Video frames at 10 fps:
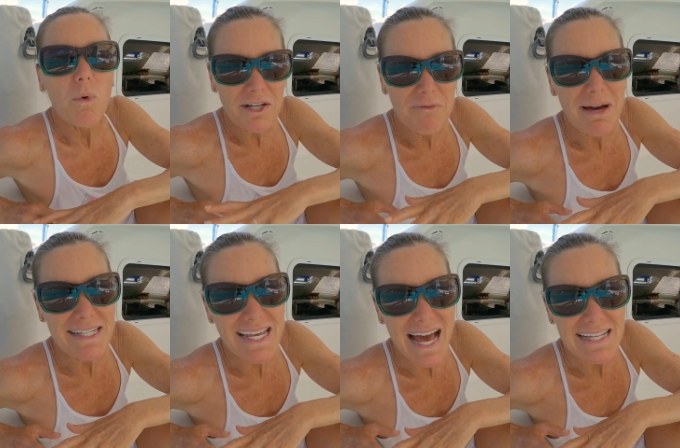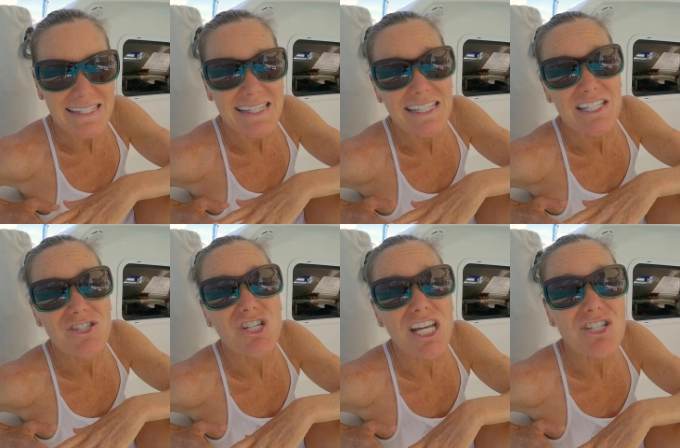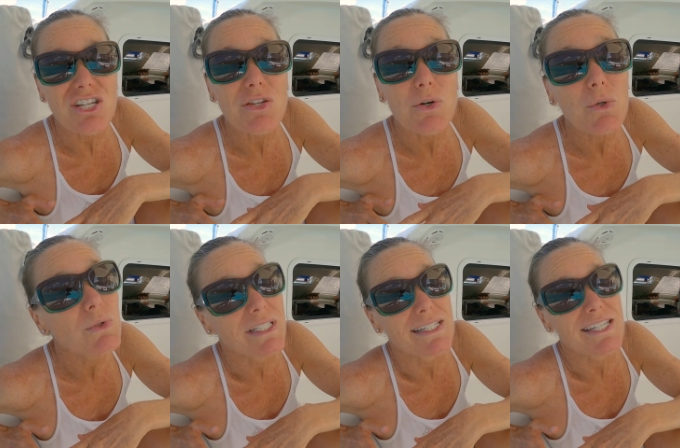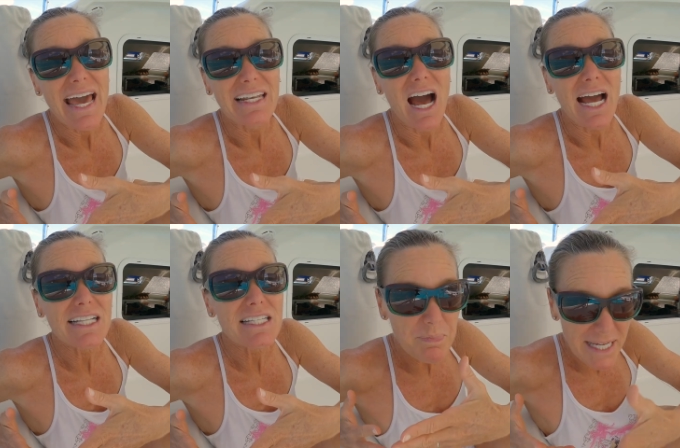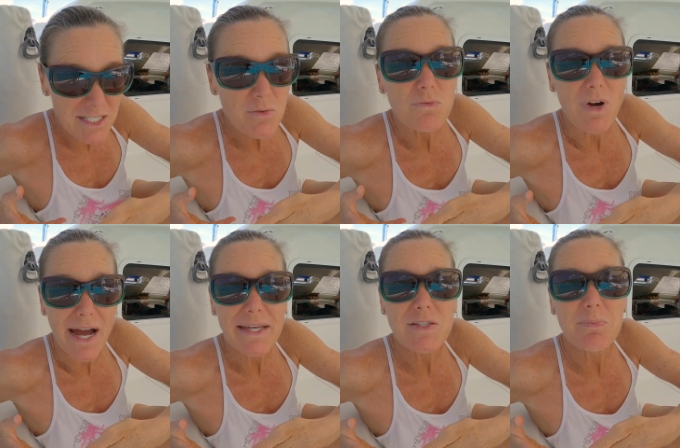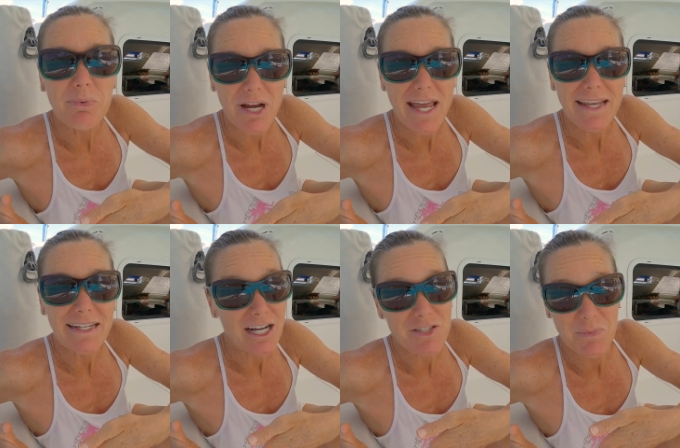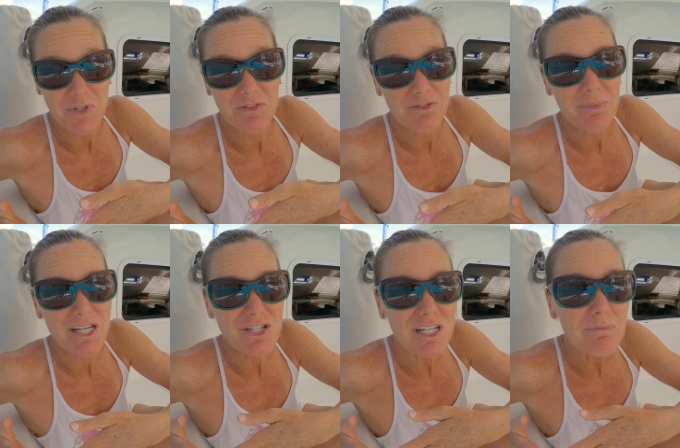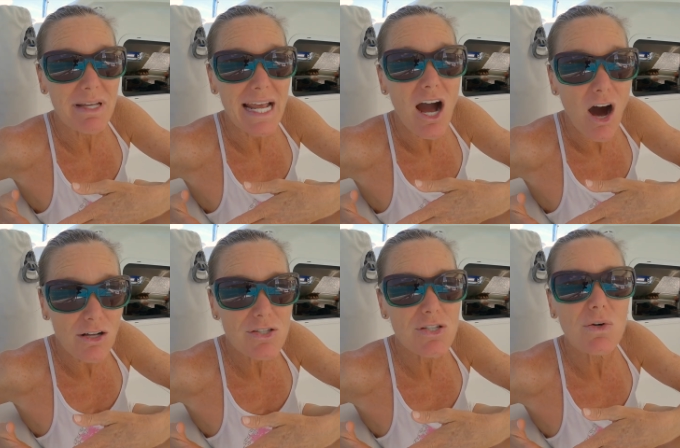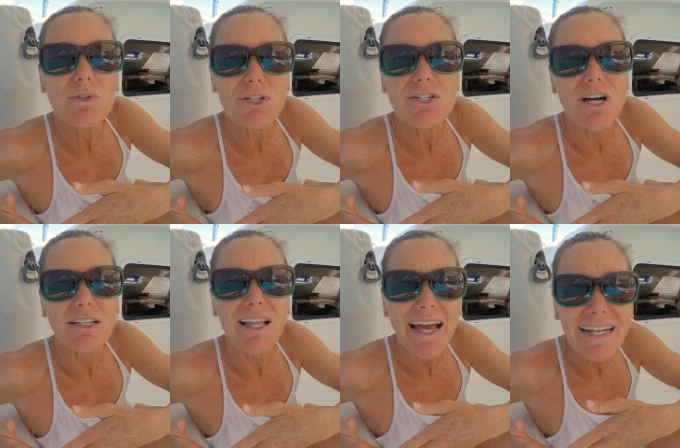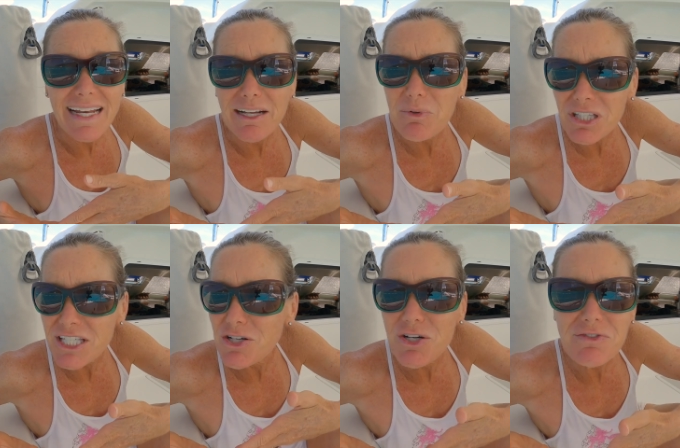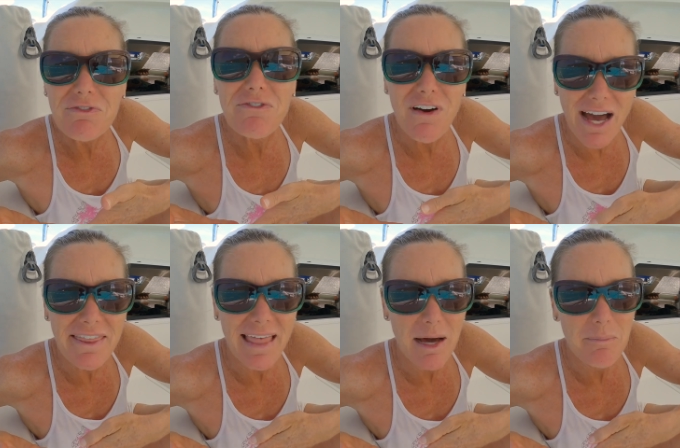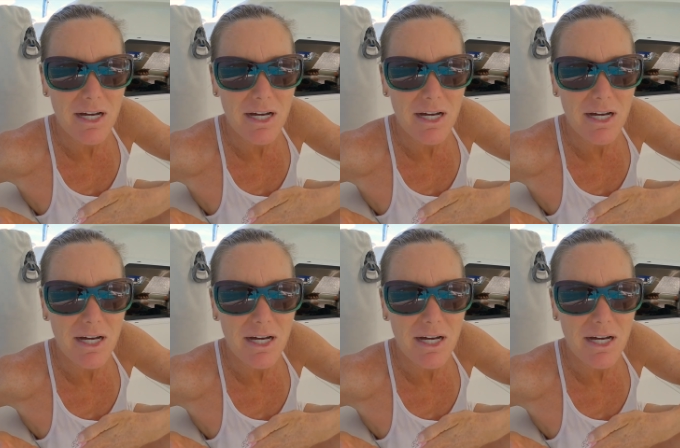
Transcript: One of my tasks is changing the coolant, and I picked Ryan's brain and got some good information, but I also looked online and I really couldn't find that